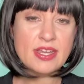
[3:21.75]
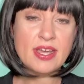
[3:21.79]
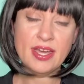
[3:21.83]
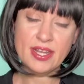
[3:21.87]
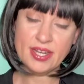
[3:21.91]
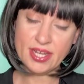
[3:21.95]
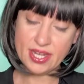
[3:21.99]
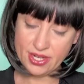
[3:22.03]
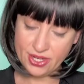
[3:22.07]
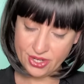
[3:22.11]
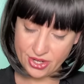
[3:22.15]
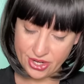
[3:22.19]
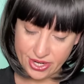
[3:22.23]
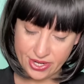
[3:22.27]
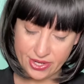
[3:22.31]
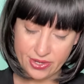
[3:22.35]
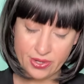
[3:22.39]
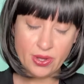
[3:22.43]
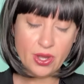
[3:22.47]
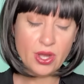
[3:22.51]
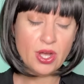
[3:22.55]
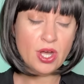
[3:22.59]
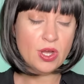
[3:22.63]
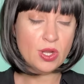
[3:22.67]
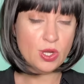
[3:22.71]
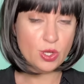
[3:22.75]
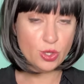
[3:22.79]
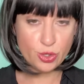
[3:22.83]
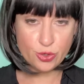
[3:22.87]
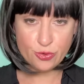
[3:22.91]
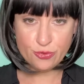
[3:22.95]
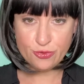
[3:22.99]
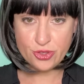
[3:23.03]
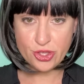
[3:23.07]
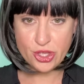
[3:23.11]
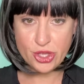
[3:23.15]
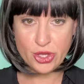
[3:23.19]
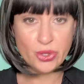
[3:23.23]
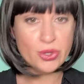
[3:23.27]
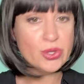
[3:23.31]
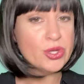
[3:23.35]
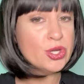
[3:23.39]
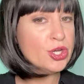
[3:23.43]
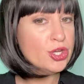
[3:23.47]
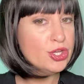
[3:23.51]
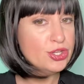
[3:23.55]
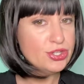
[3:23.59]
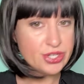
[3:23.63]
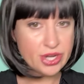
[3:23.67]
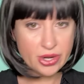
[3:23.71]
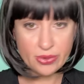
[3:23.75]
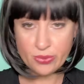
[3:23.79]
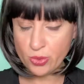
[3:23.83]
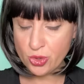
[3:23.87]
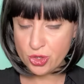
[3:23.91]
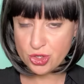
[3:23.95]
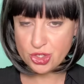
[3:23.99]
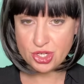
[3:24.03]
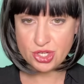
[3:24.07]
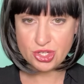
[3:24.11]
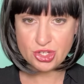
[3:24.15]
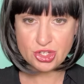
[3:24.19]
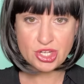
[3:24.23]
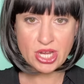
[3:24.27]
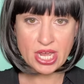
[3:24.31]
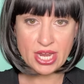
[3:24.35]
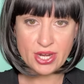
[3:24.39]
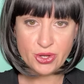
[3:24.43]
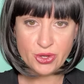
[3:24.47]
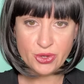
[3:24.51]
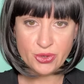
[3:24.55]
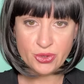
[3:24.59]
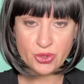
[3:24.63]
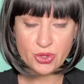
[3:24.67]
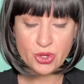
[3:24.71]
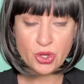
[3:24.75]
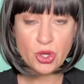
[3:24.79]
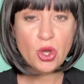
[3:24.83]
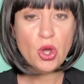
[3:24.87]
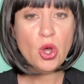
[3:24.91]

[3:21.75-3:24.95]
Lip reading: and I know a lot of you don't watch his channel